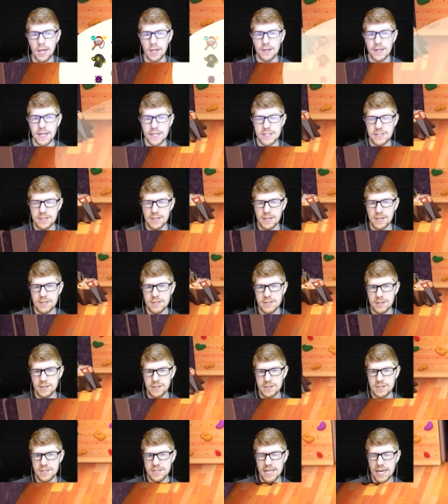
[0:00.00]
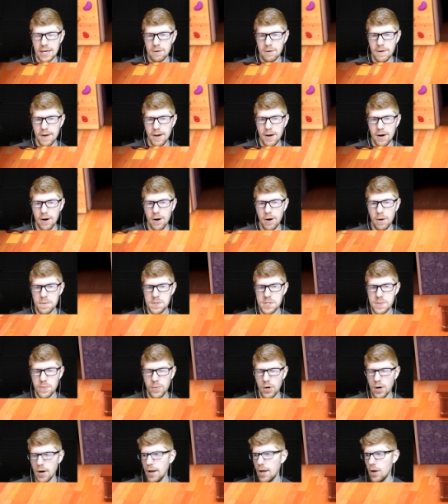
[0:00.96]
let's let's let's decorate our home
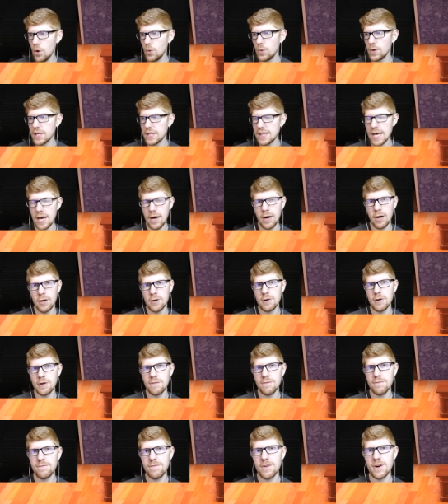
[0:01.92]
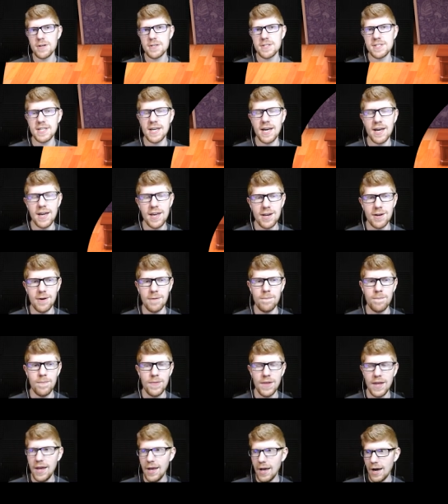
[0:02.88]
some more. We'll get that 101st item.